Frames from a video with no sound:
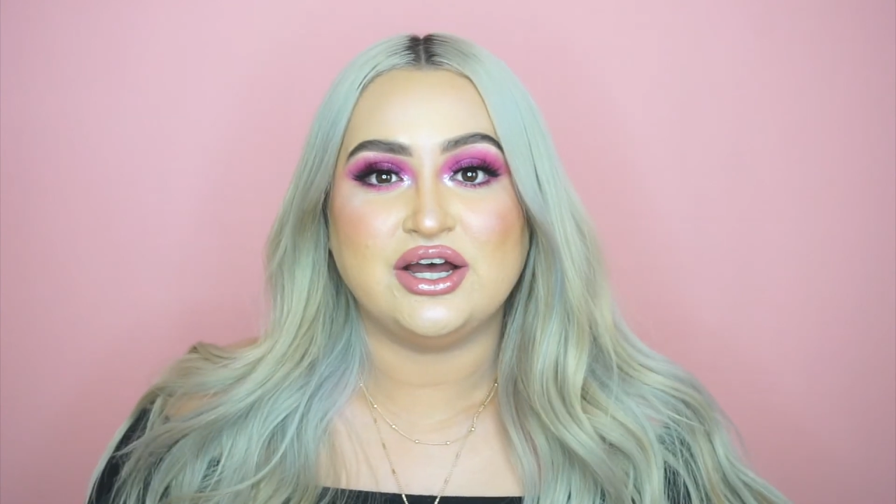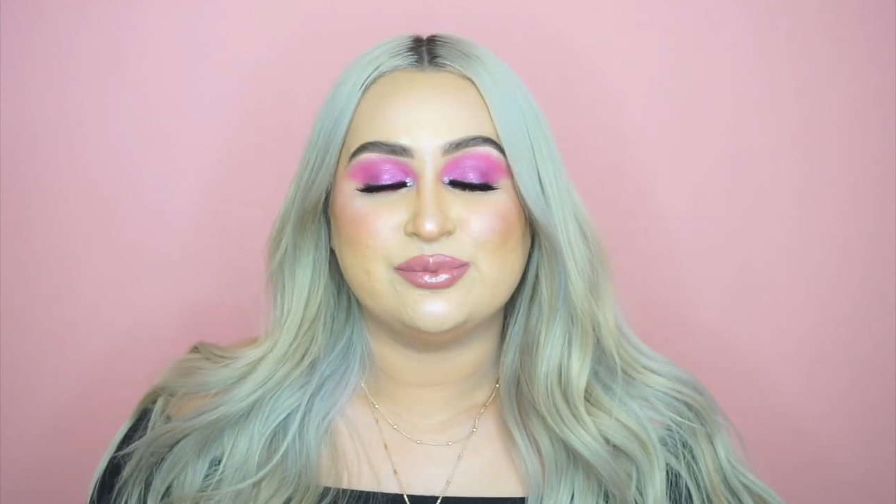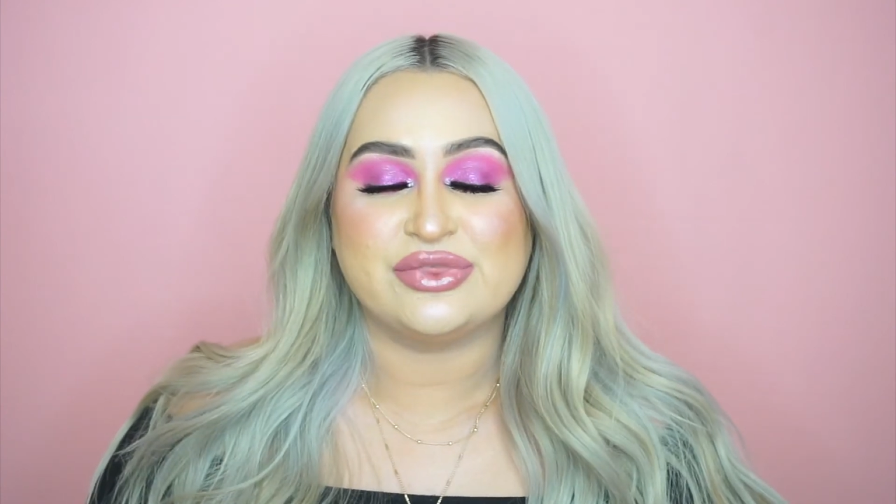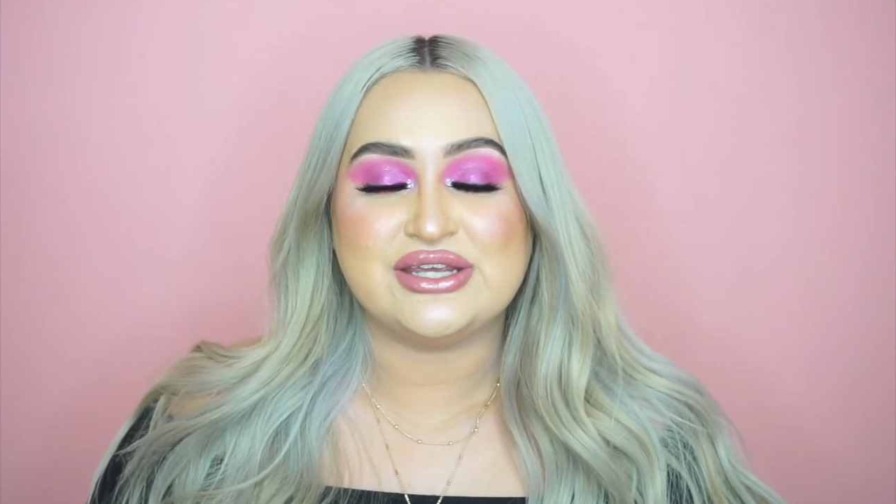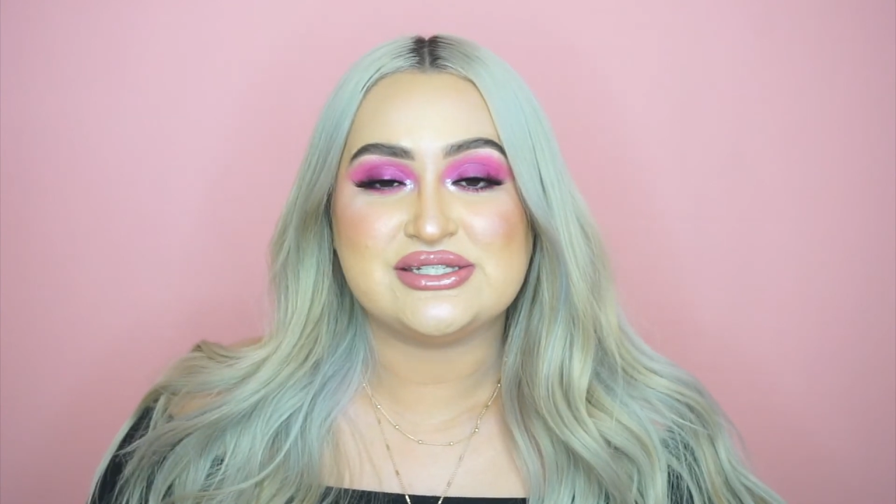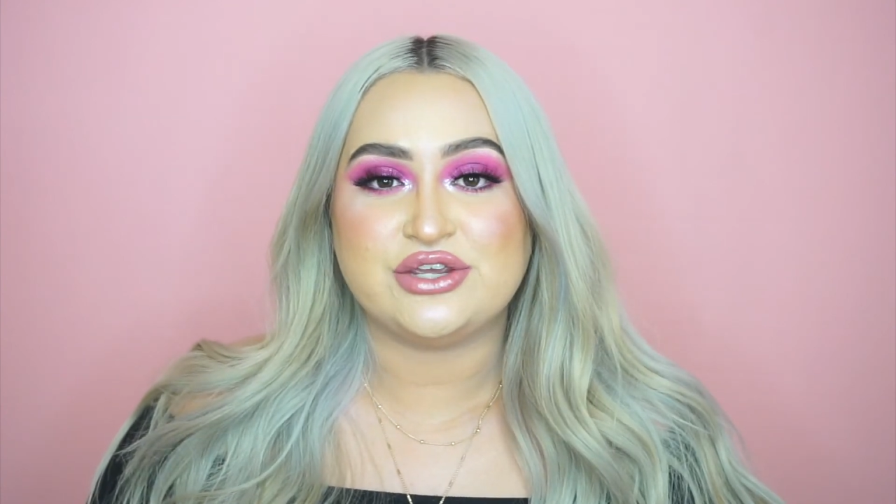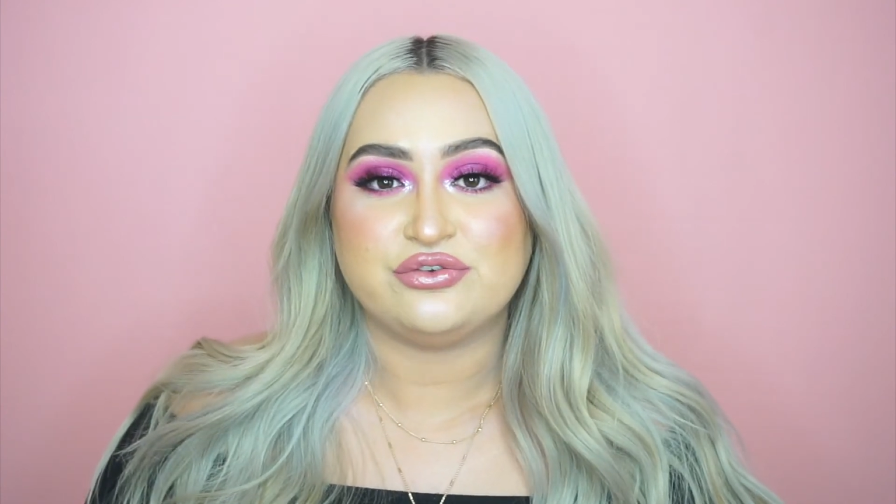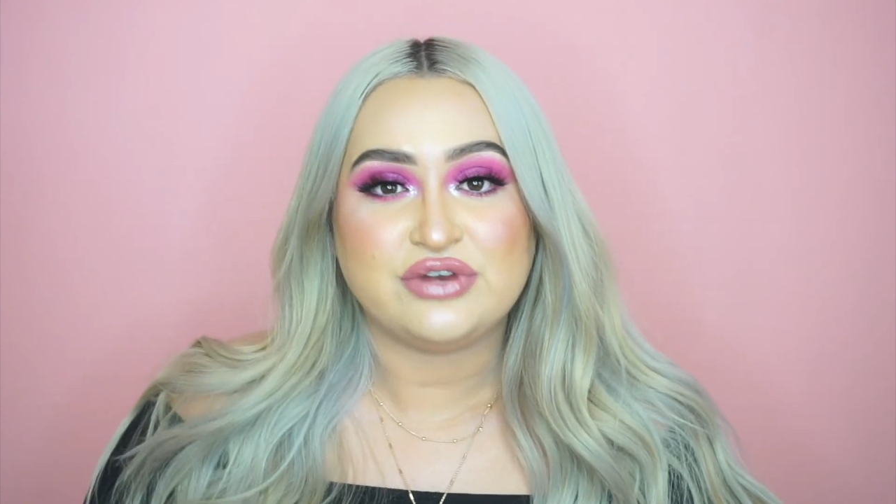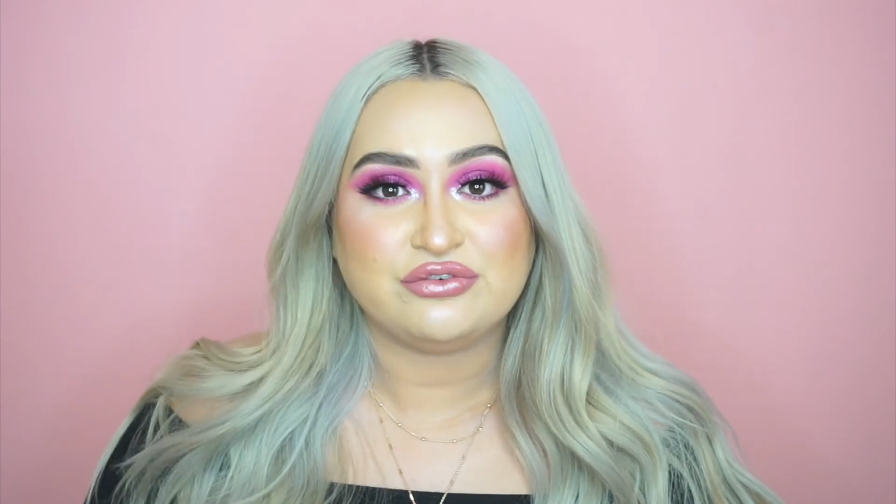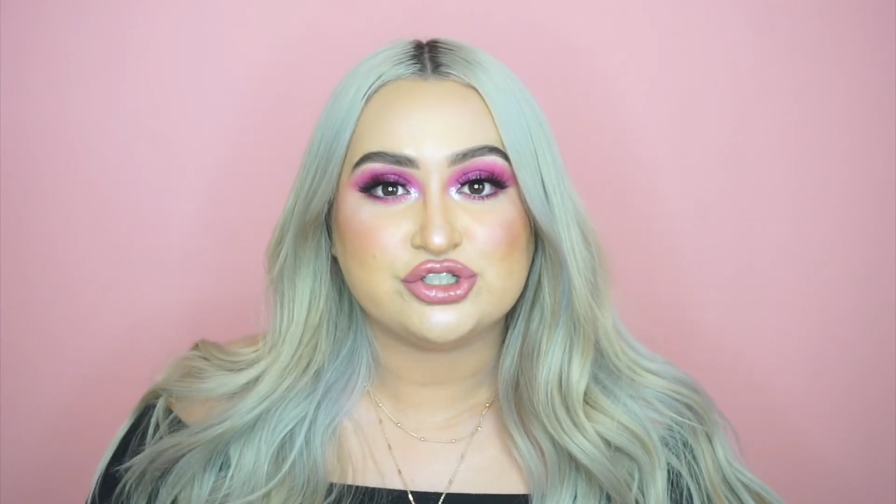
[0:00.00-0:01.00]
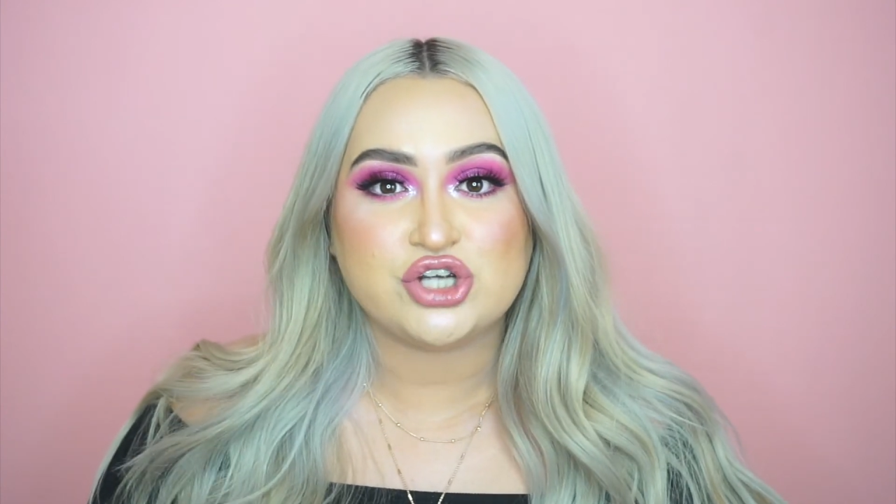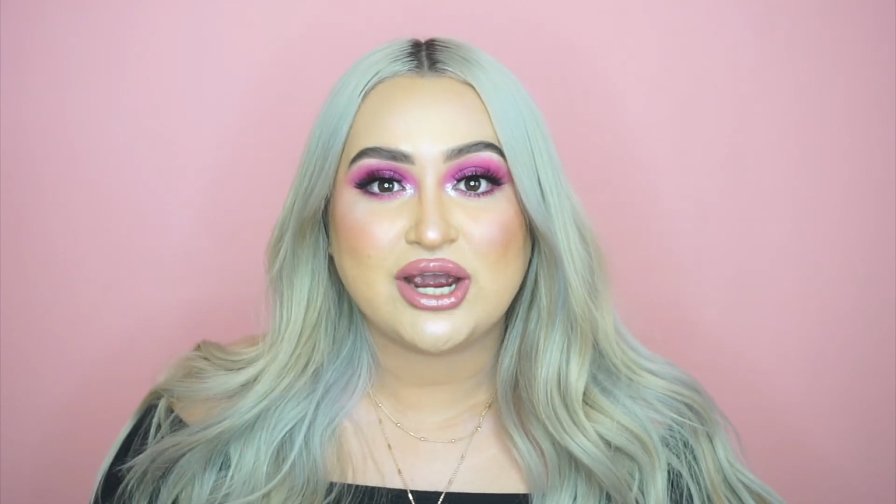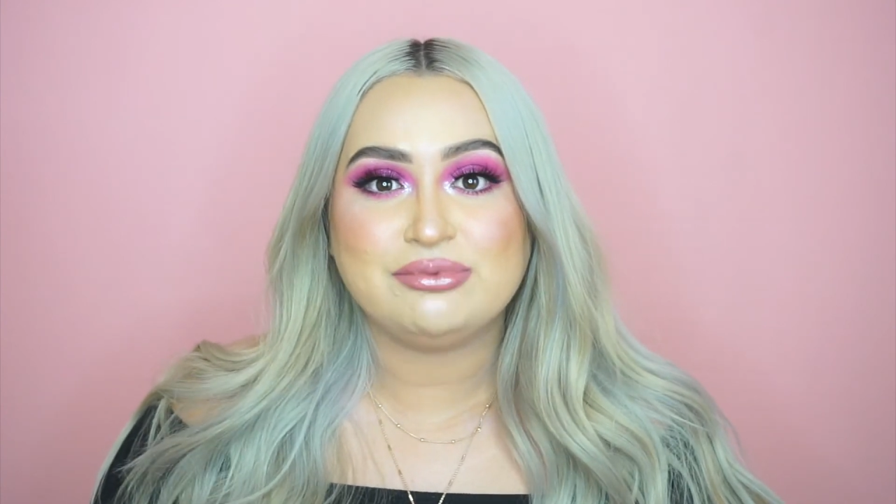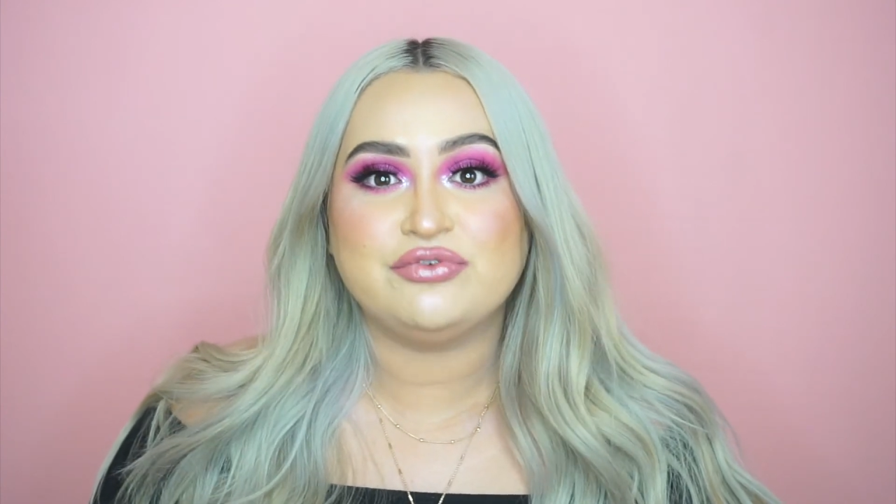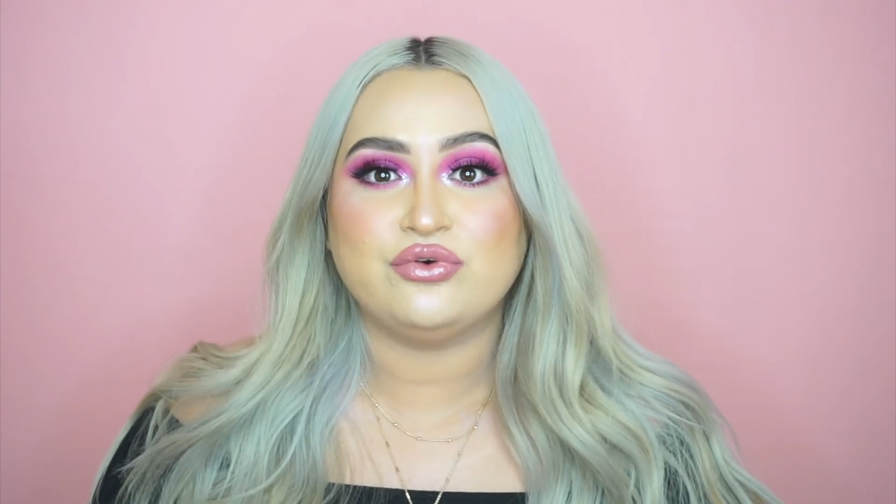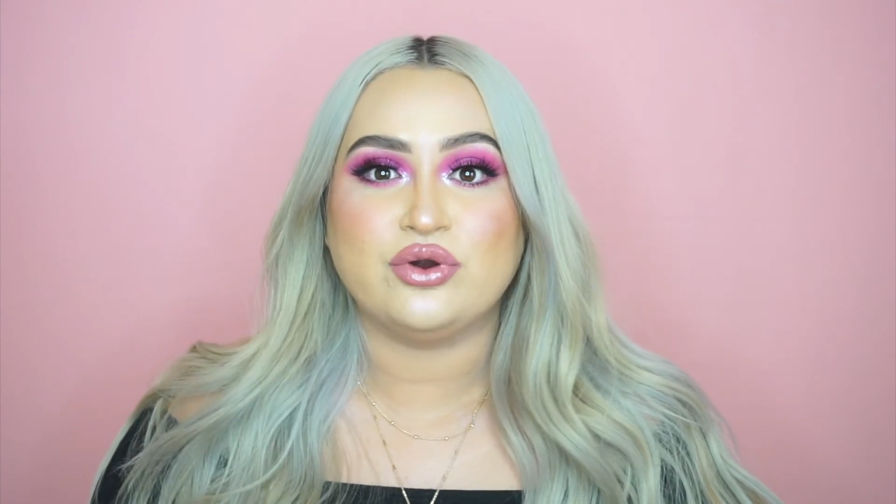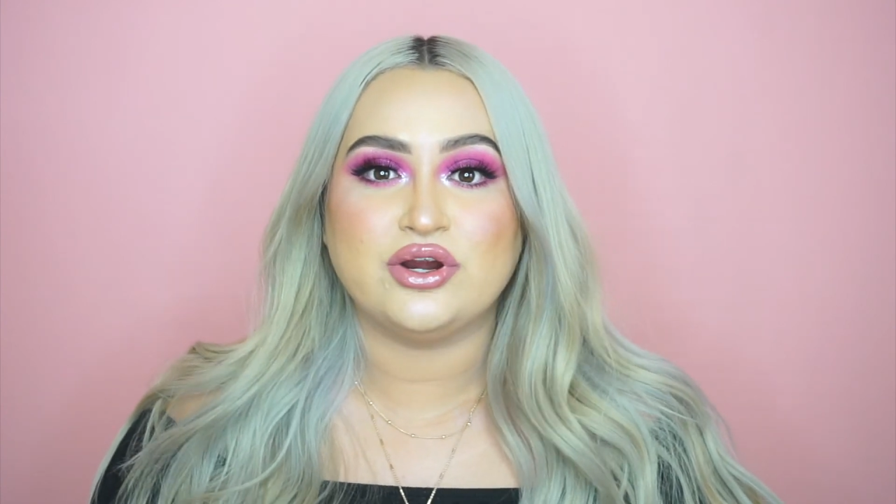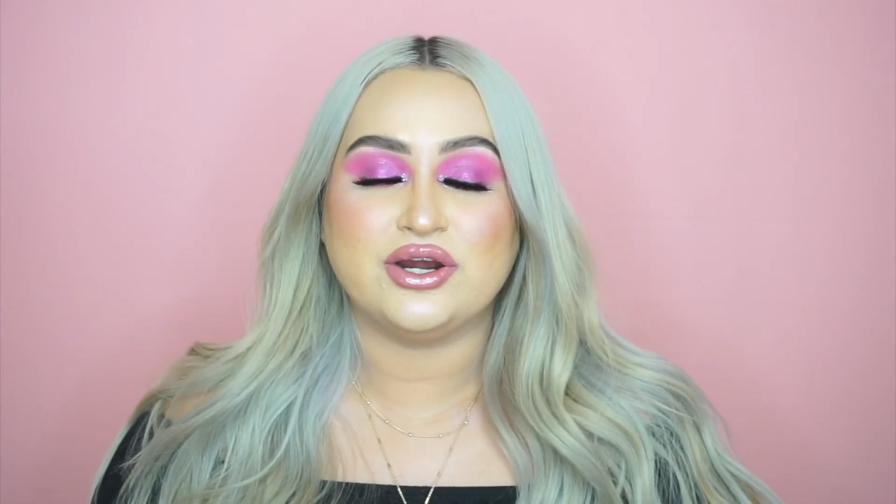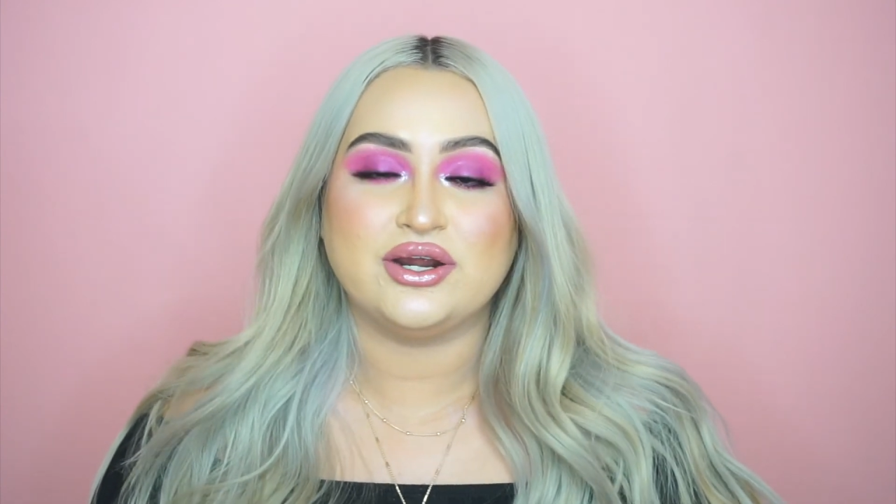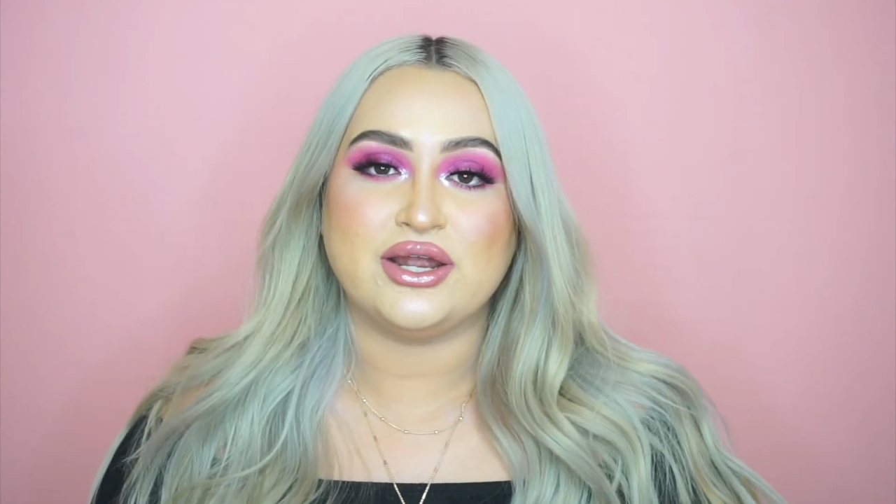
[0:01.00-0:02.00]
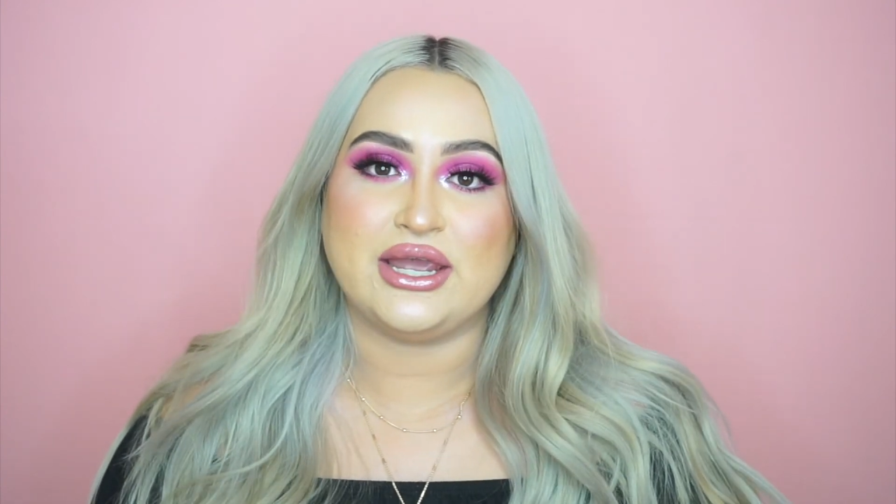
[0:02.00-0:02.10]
things that you've never tried before.